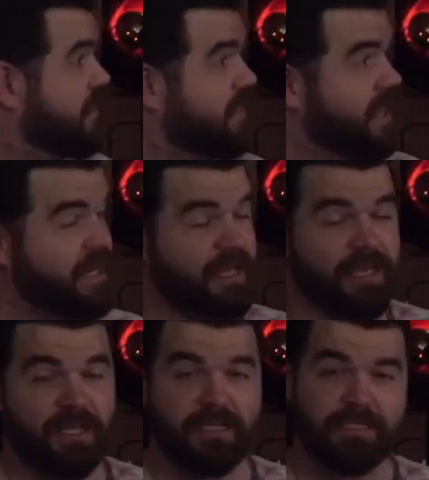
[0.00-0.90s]
That
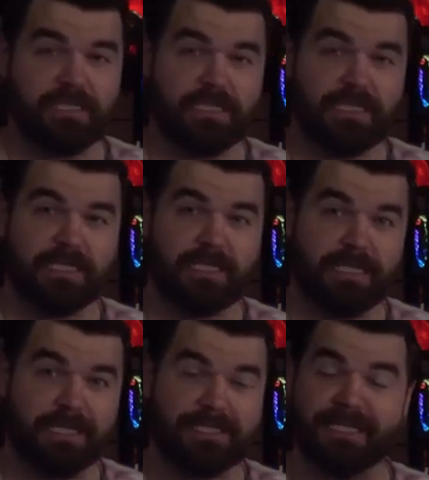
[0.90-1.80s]

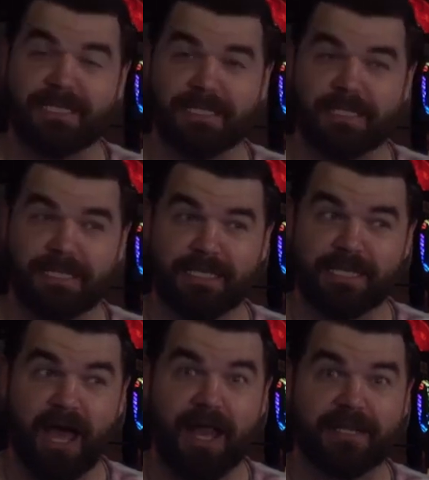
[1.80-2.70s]
it did
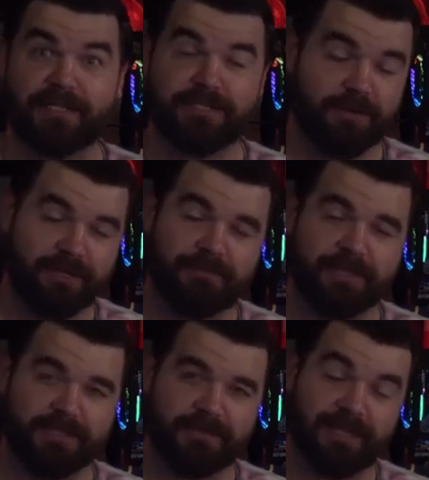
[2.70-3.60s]
not show any
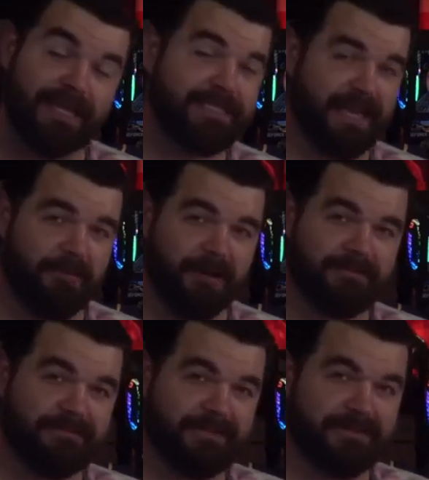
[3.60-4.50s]
picture. The lights came on,
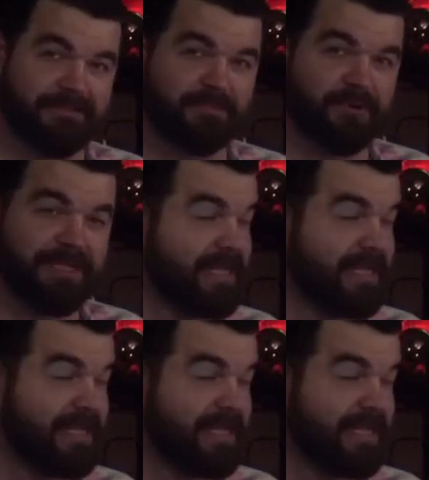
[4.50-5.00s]
the pretty